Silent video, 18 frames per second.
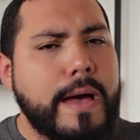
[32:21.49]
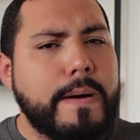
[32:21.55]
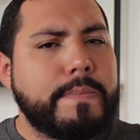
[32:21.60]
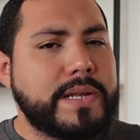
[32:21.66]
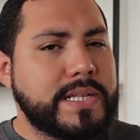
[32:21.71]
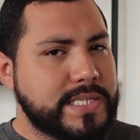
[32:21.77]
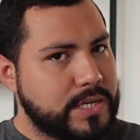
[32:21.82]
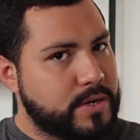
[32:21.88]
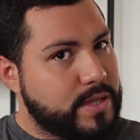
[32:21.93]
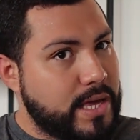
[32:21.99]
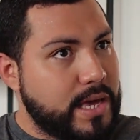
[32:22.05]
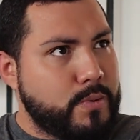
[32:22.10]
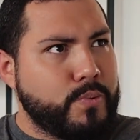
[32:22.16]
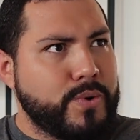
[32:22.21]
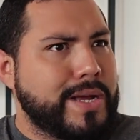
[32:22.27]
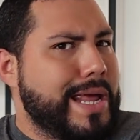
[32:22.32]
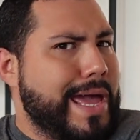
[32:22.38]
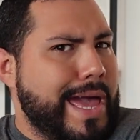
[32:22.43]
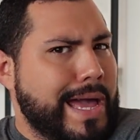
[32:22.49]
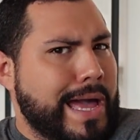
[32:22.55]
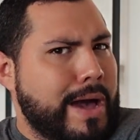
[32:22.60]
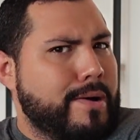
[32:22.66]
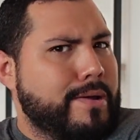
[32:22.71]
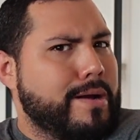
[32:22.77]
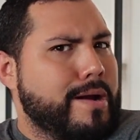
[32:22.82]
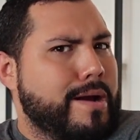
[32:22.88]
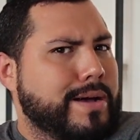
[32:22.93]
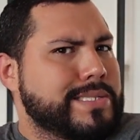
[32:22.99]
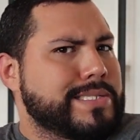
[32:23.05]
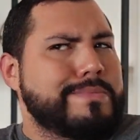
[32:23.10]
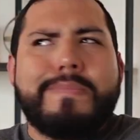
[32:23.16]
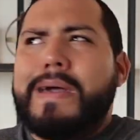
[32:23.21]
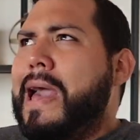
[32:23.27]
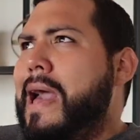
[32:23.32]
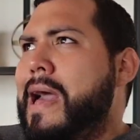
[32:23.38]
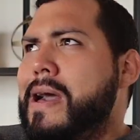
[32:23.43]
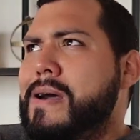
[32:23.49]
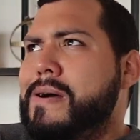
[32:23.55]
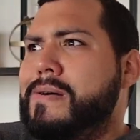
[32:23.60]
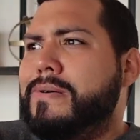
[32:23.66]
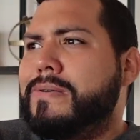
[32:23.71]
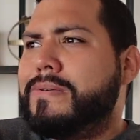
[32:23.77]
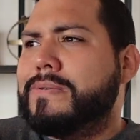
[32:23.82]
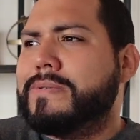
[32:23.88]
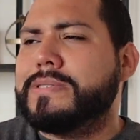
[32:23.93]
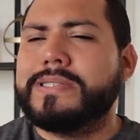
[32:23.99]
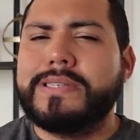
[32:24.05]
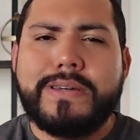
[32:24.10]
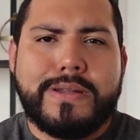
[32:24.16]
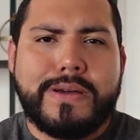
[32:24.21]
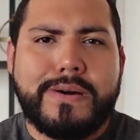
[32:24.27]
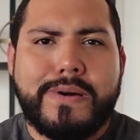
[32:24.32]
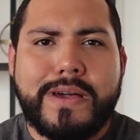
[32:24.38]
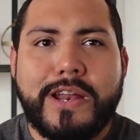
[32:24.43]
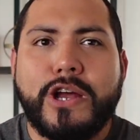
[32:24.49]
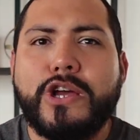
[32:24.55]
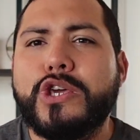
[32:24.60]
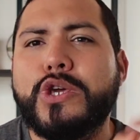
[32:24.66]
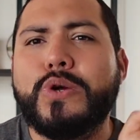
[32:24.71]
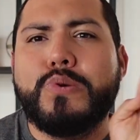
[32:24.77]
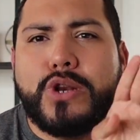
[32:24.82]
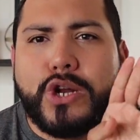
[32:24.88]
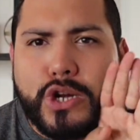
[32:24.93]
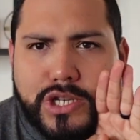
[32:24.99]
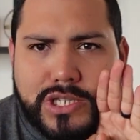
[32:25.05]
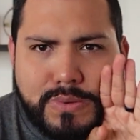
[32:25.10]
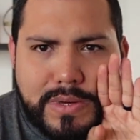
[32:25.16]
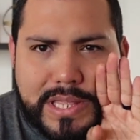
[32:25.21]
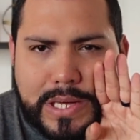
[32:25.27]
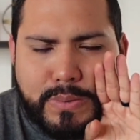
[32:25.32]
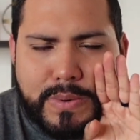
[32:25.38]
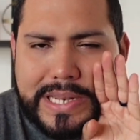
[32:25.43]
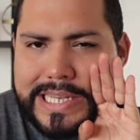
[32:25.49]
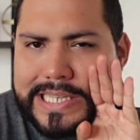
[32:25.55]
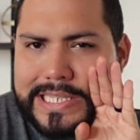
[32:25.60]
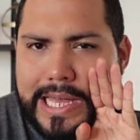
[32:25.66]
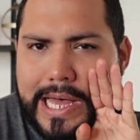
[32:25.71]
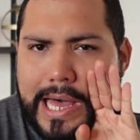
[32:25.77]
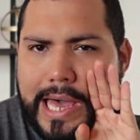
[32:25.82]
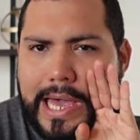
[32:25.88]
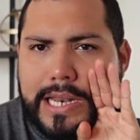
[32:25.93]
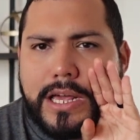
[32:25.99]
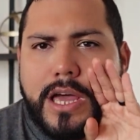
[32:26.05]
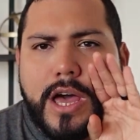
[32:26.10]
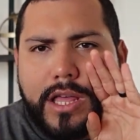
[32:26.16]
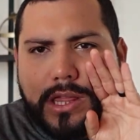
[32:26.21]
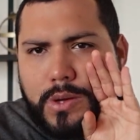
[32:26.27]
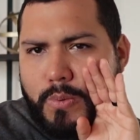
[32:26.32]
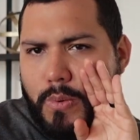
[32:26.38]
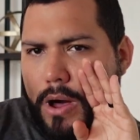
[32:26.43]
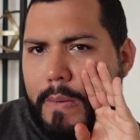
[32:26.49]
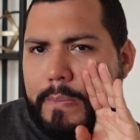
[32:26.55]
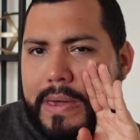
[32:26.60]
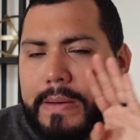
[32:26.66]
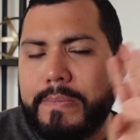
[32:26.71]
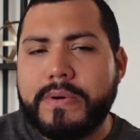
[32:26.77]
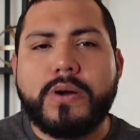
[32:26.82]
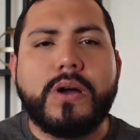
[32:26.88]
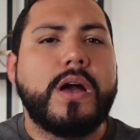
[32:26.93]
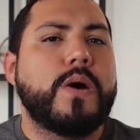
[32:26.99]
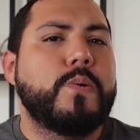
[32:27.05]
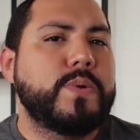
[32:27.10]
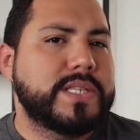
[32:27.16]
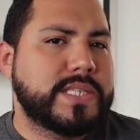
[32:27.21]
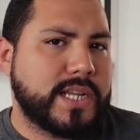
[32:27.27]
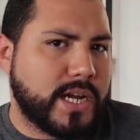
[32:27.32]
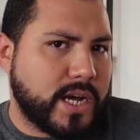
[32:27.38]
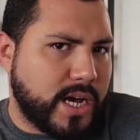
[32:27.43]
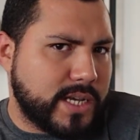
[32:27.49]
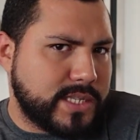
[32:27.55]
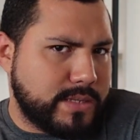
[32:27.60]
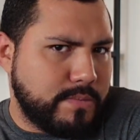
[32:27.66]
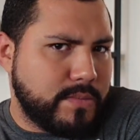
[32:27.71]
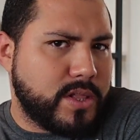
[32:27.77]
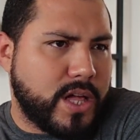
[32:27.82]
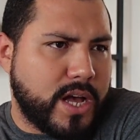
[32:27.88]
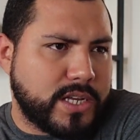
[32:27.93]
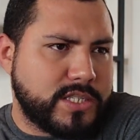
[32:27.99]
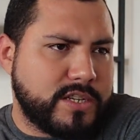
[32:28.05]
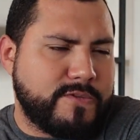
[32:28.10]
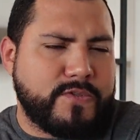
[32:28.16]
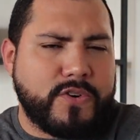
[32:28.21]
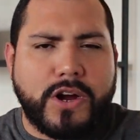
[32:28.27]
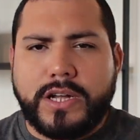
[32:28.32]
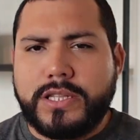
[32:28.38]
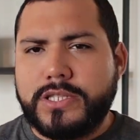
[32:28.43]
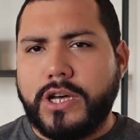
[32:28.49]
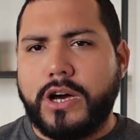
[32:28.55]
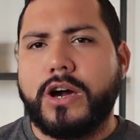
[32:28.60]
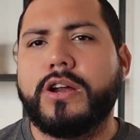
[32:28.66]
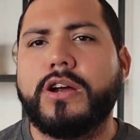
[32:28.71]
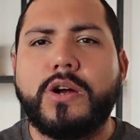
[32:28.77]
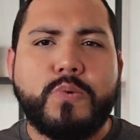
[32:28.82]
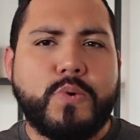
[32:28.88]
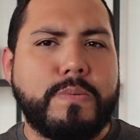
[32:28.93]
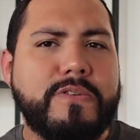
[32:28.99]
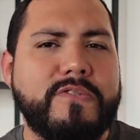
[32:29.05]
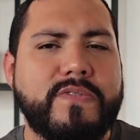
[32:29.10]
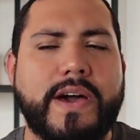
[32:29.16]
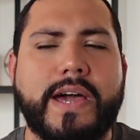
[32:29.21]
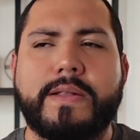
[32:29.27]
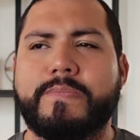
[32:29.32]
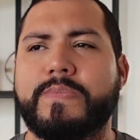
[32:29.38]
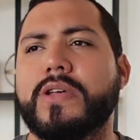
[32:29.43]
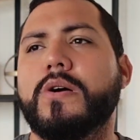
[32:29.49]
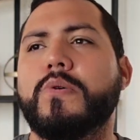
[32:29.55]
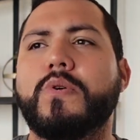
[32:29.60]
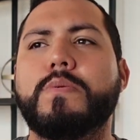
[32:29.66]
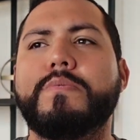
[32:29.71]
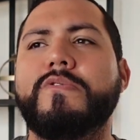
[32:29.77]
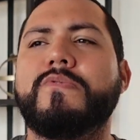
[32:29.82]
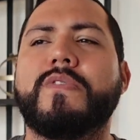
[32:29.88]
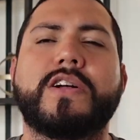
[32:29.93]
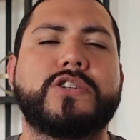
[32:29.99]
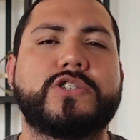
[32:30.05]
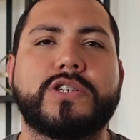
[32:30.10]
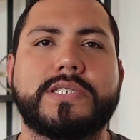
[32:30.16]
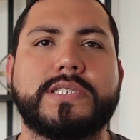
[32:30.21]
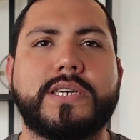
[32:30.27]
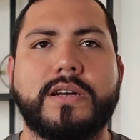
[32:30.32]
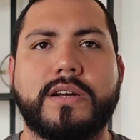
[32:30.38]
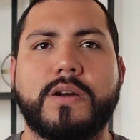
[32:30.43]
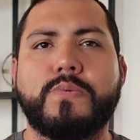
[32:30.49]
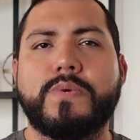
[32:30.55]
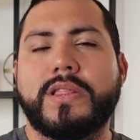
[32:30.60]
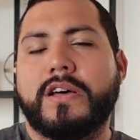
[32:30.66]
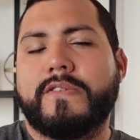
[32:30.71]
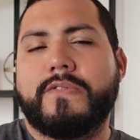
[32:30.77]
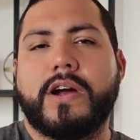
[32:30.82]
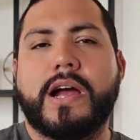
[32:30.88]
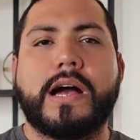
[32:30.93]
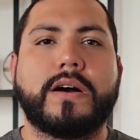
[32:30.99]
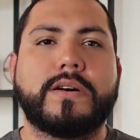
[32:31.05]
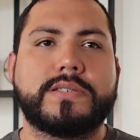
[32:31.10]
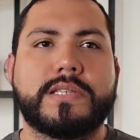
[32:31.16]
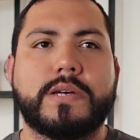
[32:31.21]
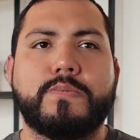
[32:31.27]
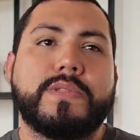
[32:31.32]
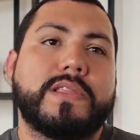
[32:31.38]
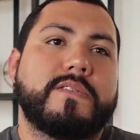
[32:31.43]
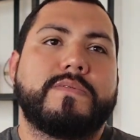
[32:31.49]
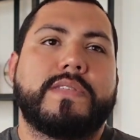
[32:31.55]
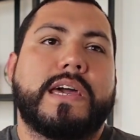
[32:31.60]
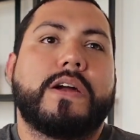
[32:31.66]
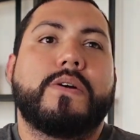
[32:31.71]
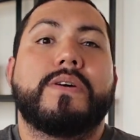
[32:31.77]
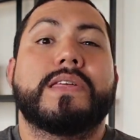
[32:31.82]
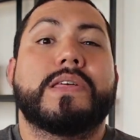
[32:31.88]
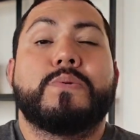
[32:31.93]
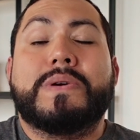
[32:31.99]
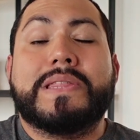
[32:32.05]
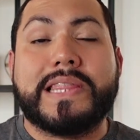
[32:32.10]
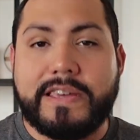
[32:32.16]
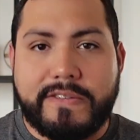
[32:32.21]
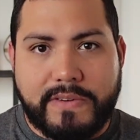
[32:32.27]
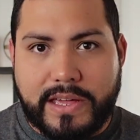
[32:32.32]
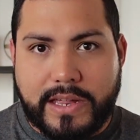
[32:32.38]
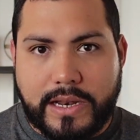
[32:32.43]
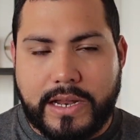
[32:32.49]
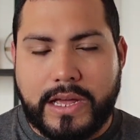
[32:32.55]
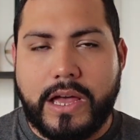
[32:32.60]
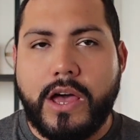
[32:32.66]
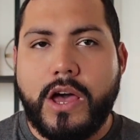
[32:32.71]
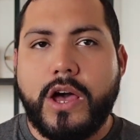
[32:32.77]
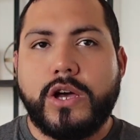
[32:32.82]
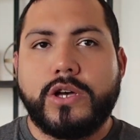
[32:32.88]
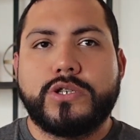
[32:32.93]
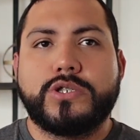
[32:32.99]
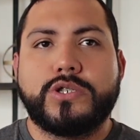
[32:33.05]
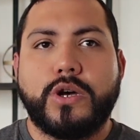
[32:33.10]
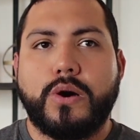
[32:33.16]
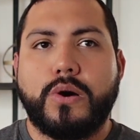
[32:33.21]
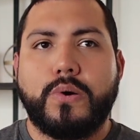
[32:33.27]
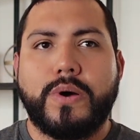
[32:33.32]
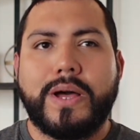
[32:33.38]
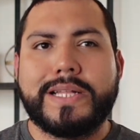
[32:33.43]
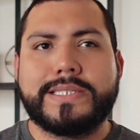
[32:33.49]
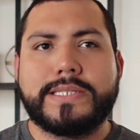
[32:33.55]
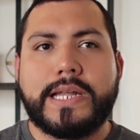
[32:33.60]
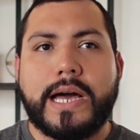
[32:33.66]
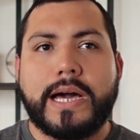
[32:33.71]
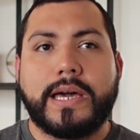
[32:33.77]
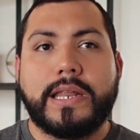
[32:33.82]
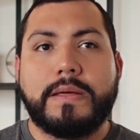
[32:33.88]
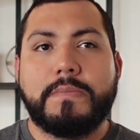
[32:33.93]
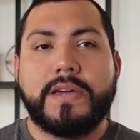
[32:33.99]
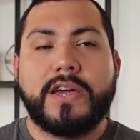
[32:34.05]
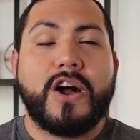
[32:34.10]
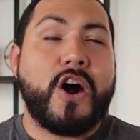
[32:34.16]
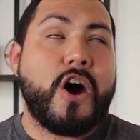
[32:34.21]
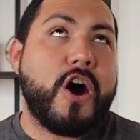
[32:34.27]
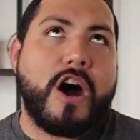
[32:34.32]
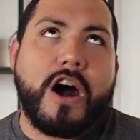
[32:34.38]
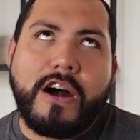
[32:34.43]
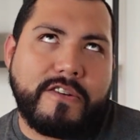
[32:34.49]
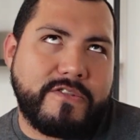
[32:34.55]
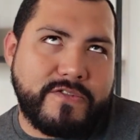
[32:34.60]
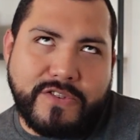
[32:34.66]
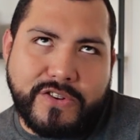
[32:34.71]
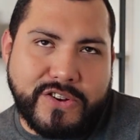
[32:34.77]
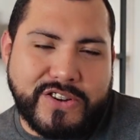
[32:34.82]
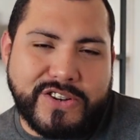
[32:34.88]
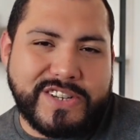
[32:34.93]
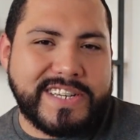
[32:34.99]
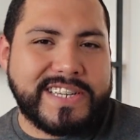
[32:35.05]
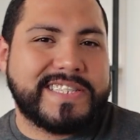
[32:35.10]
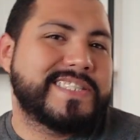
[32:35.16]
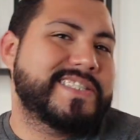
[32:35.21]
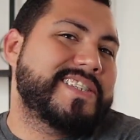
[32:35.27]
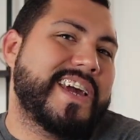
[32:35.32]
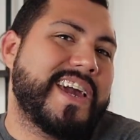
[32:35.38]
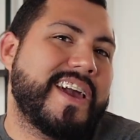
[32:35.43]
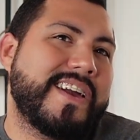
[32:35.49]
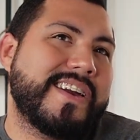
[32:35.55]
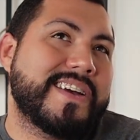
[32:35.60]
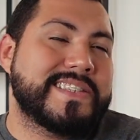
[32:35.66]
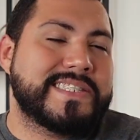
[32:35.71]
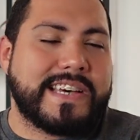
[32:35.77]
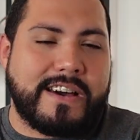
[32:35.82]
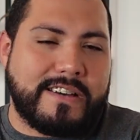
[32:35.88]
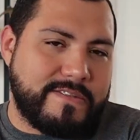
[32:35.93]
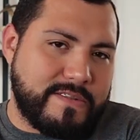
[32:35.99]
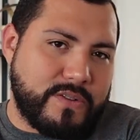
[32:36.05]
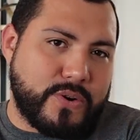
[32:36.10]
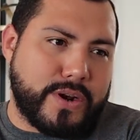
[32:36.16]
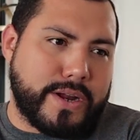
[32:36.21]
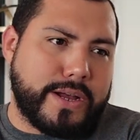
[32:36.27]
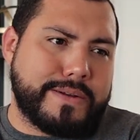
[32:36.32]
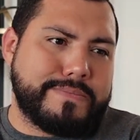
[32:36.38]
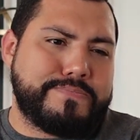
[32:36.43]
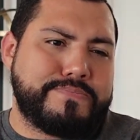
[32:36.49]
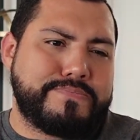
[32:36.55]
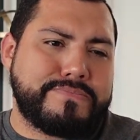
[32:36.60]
But until then, we're gonna hang out in our awesome house, you know, in our cute nursery that we designed, the wallpaper. We did a custom closet for our daughter. We'll be fine. We'll be fine just here. And we love our house and we love the area that we live in. So it's not gonna be awful staying in South Florida.